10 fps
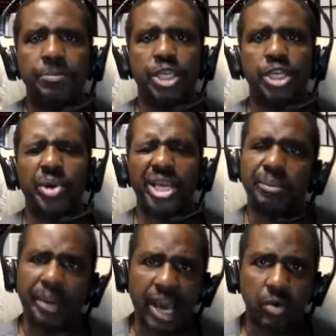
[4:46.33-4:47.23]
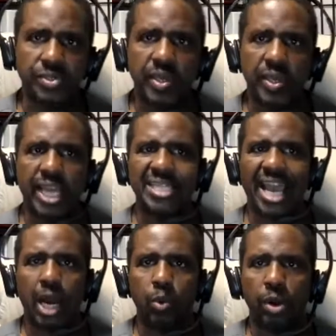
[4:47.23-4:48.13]
in about an
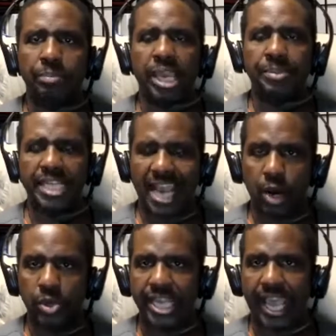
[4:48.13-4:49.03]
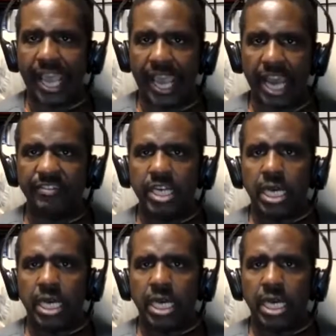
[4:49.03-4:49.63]
hour, maybe an hour and a half.